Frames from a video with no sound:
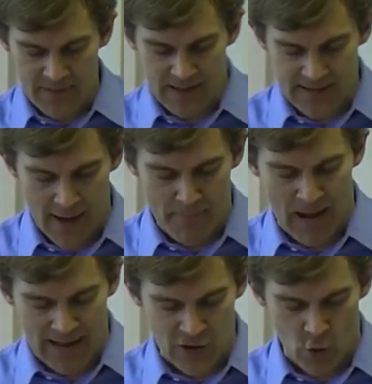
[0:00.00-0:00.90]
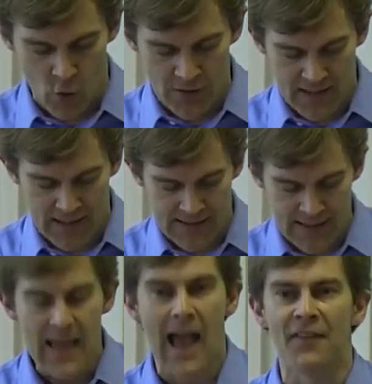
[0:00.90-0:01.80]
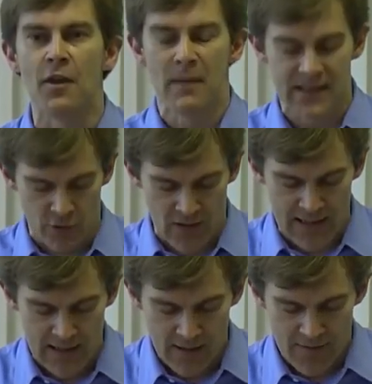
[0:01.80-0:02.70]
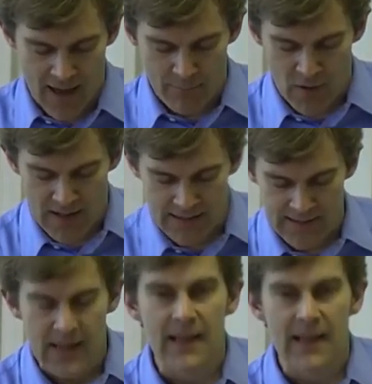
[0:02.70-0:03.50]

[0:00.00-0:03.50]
that has come back to haunt us, and the misery that brings.